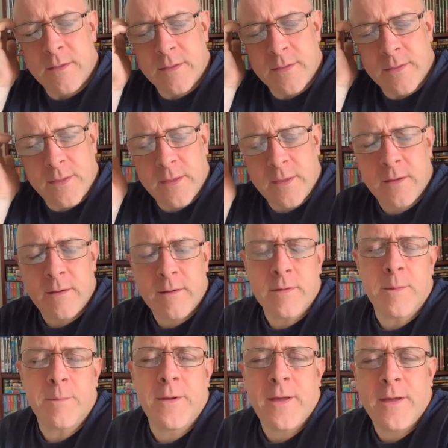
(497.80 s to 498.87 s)

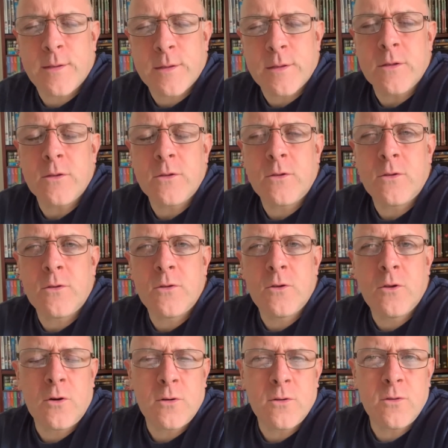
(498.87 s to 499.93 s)
the base
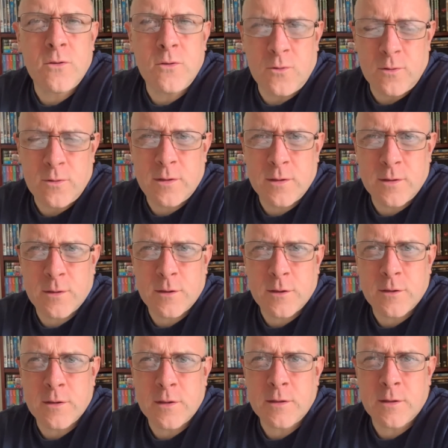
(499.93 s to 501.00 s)
not notice
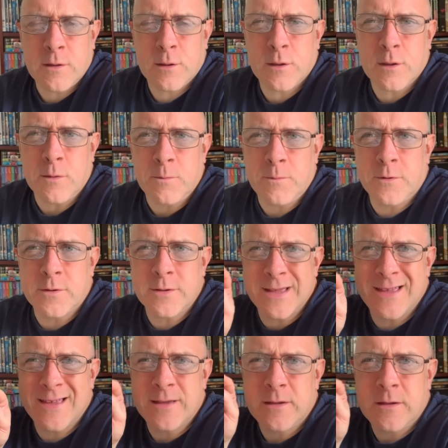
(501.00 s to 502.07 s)
that there's
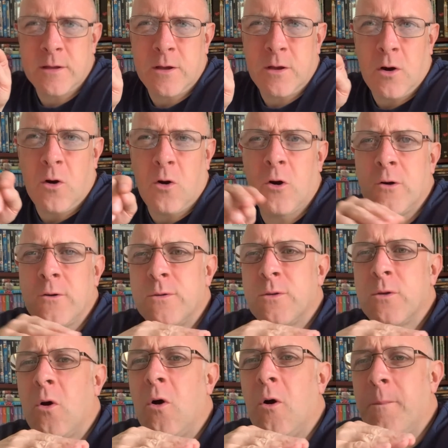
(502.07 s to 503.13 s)
somebody on
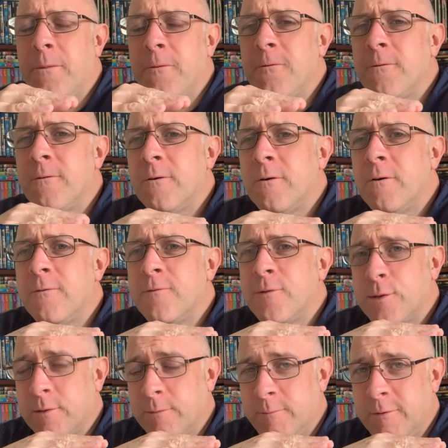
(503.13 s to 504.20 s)
top of the
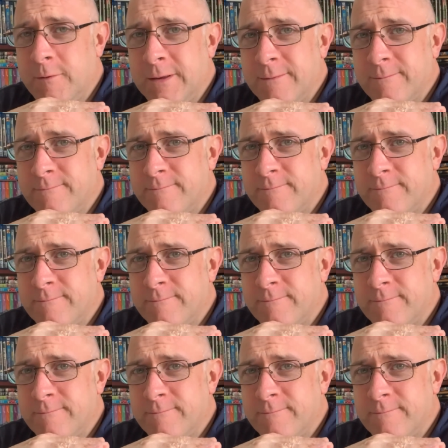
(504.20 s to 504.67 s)
submarine?